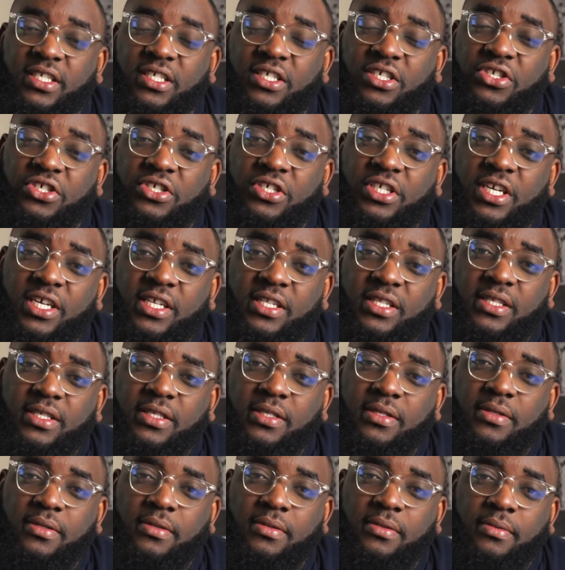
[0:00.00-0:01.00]
is shit,
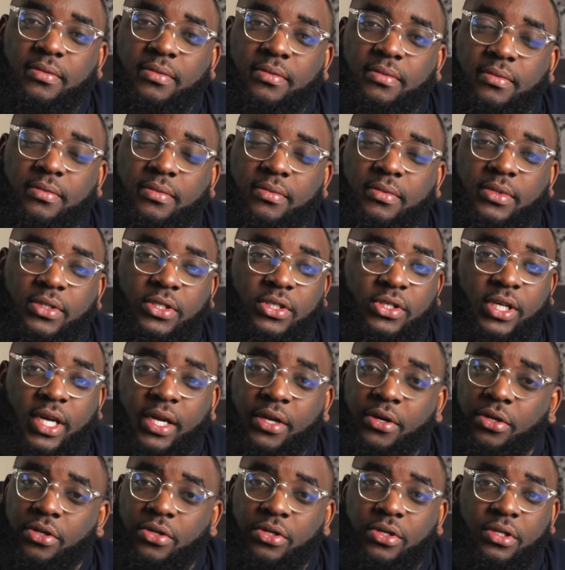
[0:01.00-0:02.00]
you're
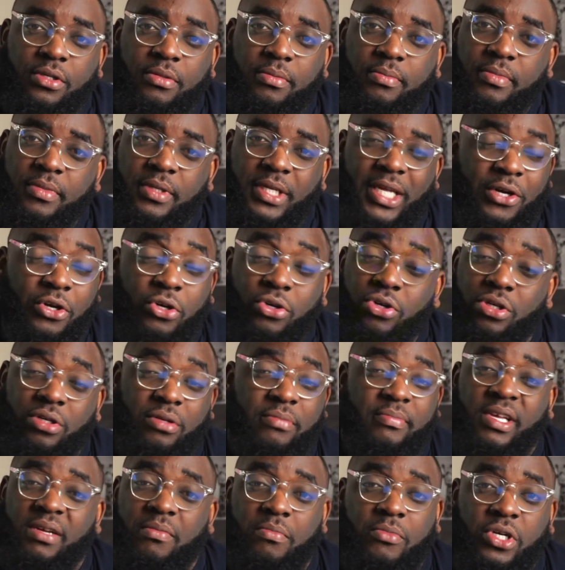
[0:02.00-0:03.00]
not gonna
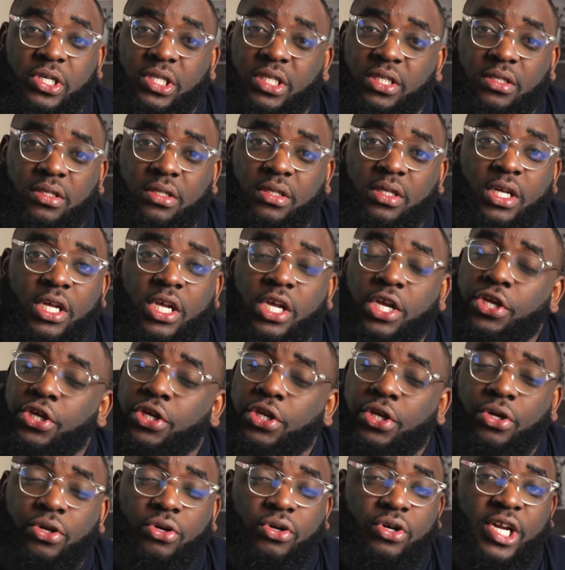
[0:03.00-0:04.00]
make money.
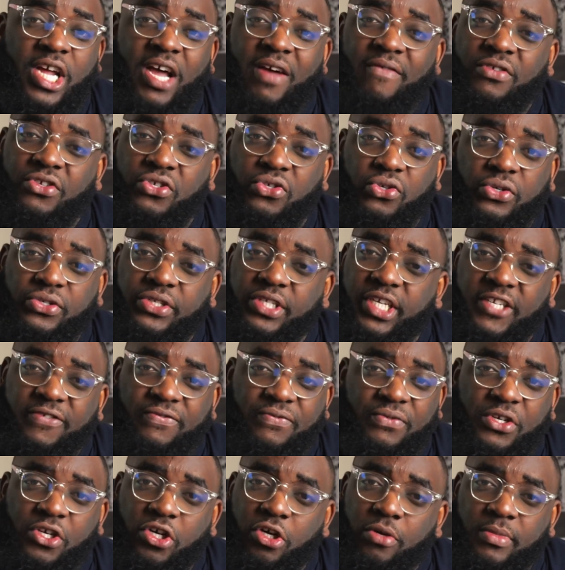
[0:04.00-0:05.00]
You're not going to have a
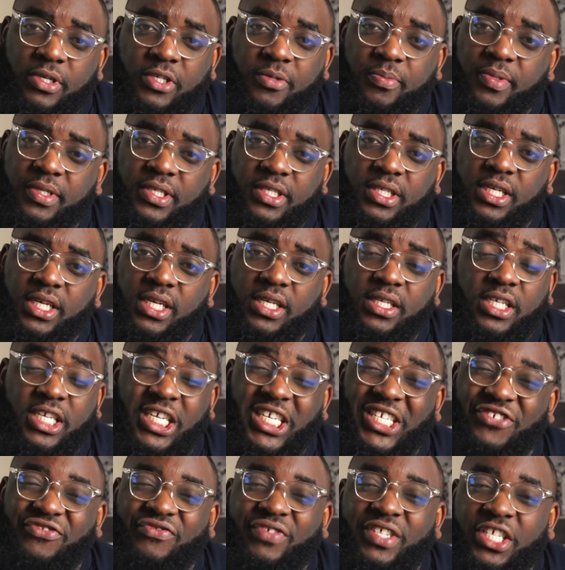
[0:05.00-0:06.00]
successful e-commerce business.
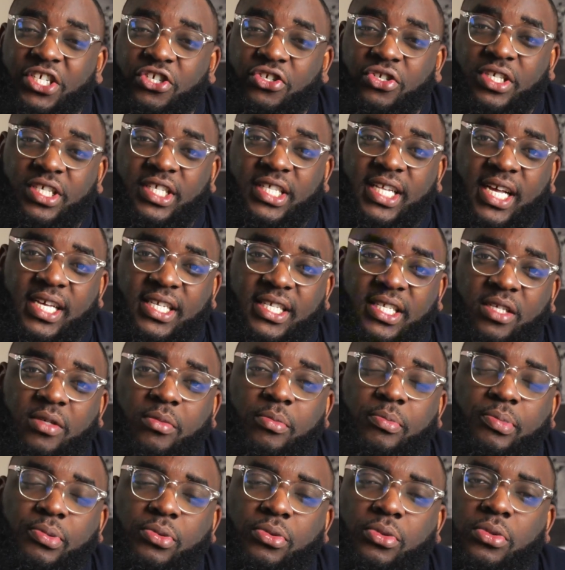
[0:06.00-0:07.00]
It's really just that
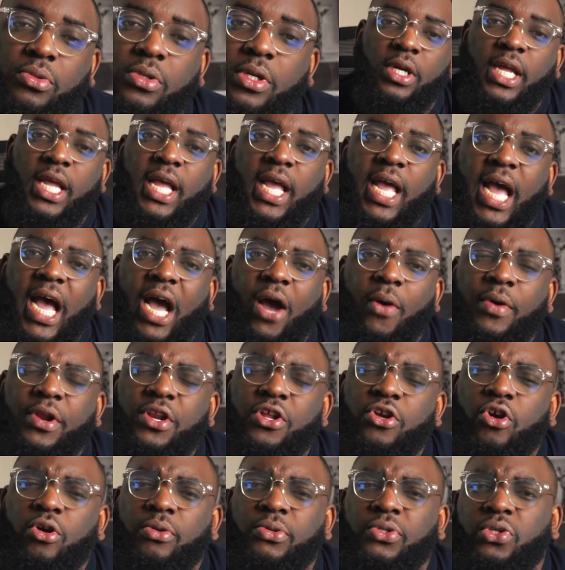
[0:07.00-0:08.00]
simple. And when
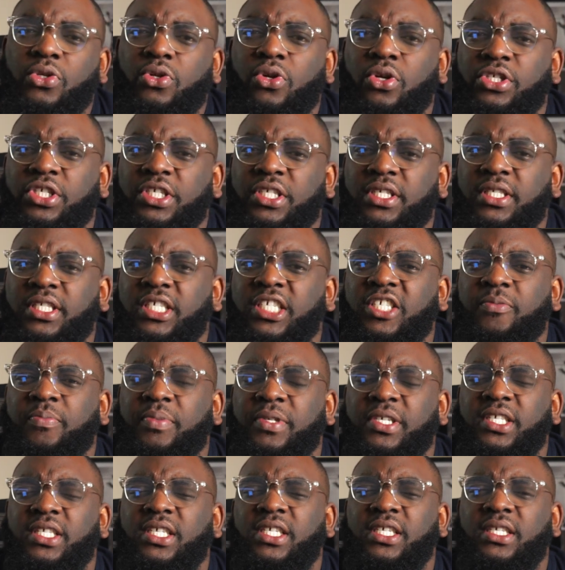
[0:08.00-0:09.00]
it comes to logistics
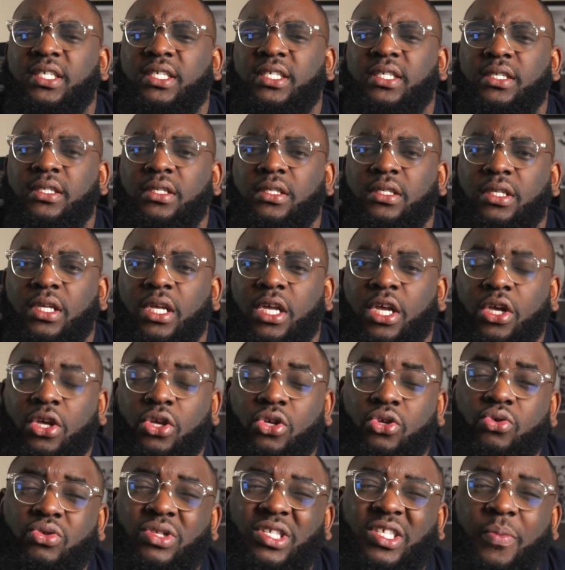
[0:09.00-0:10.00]
businesses,
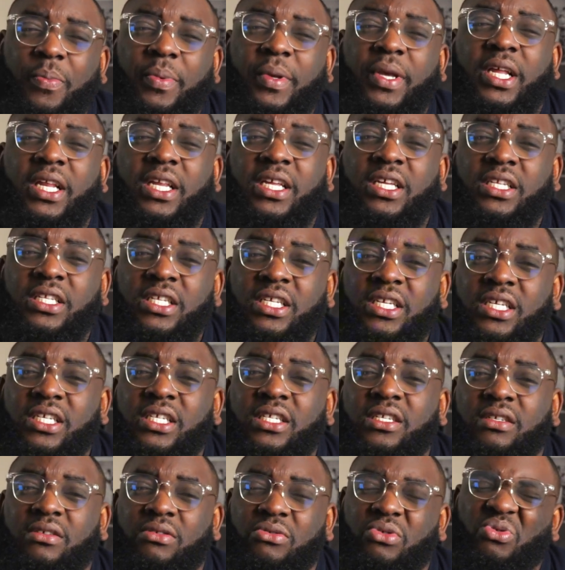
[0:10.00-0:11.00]
you typically
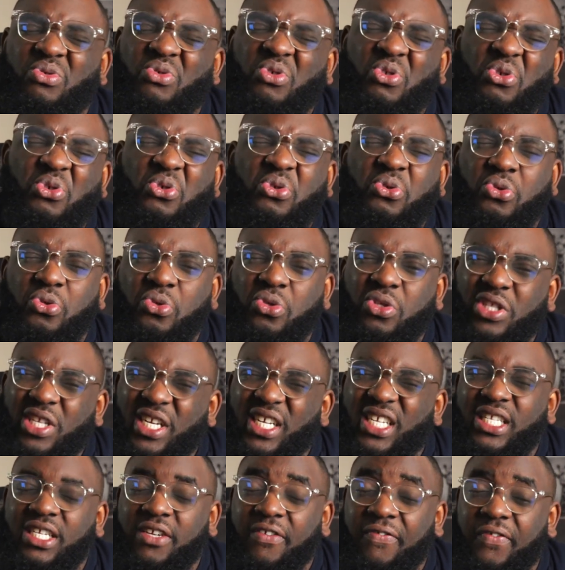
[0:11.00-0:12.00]
need 2 to
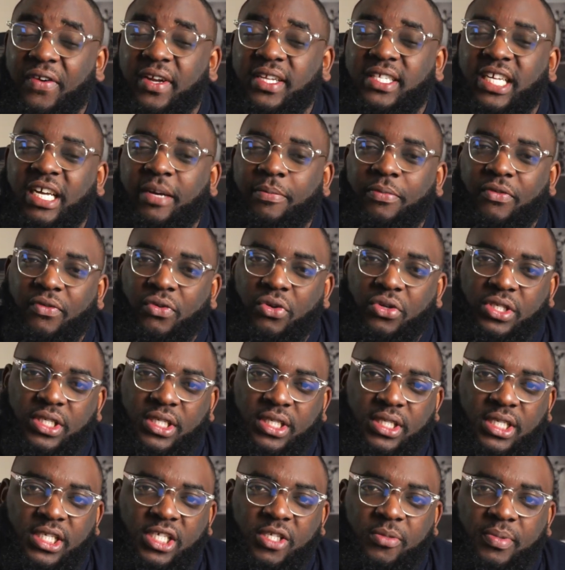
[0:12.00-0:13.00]
3 different types of
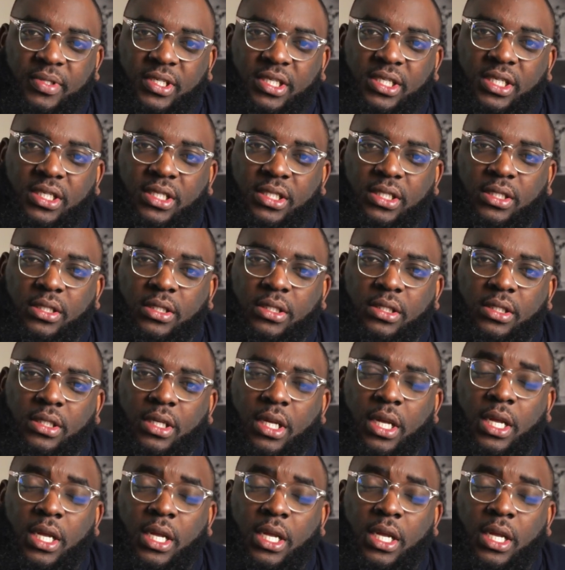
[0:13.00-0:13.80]
logistics businesses,